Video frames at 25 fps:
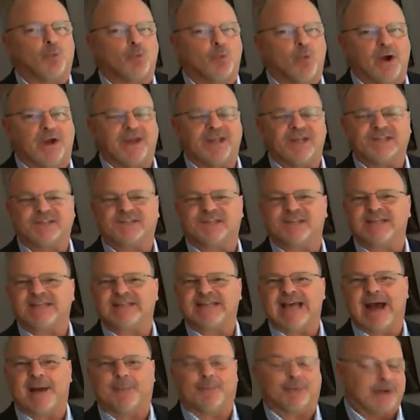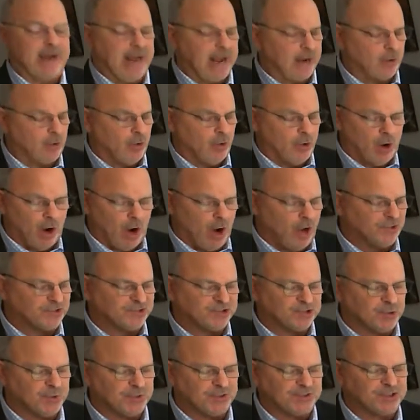What is the tabernacle?
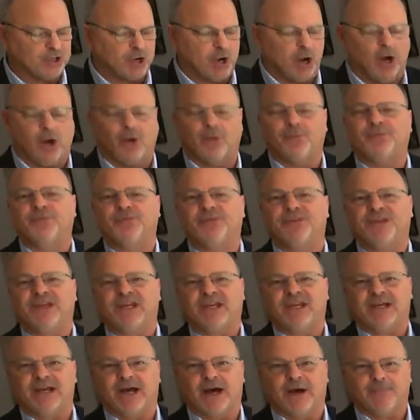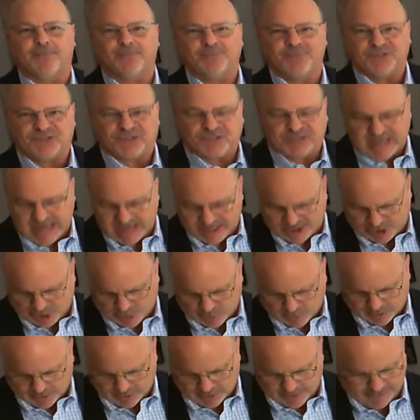Also, it's called the uh,
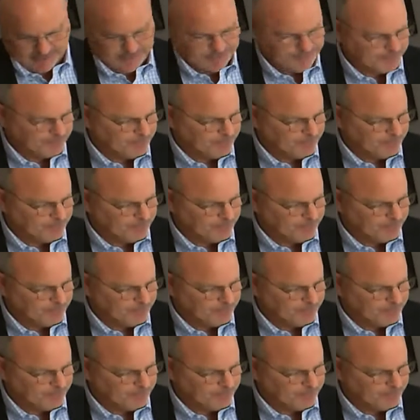sanctuary,